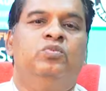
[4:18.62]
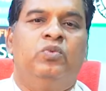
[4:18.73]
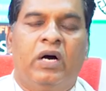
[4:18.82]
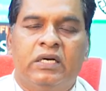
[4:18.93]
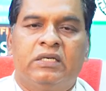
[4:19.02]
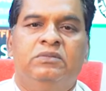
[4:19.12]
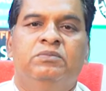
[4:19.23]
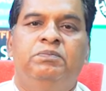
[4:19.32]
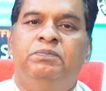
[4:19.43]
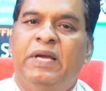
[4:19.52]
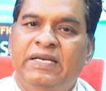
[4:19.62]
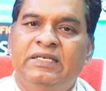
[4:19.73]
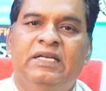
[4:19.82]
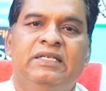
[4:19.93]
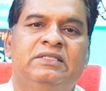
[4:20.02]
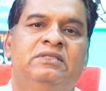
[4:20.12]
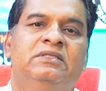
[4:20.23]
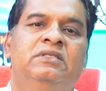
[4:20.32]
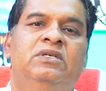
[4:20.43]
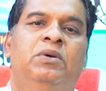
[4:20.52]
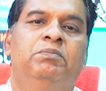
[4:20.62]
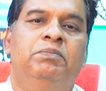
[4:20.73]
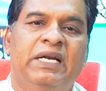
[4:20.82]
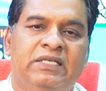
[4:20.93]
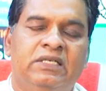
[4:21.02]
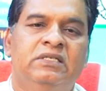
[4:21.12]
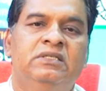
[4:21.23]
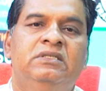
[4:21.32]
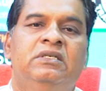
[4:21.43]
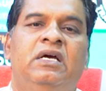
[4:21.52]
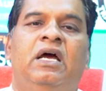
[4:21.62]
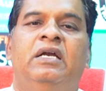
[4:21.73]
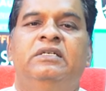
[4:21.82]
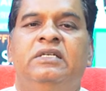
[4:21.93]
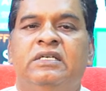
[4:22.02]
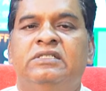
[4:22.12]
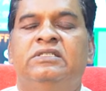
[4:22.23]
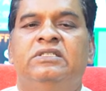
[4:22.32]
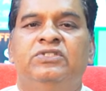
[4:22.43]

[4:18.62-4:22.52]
walk painless, better and does his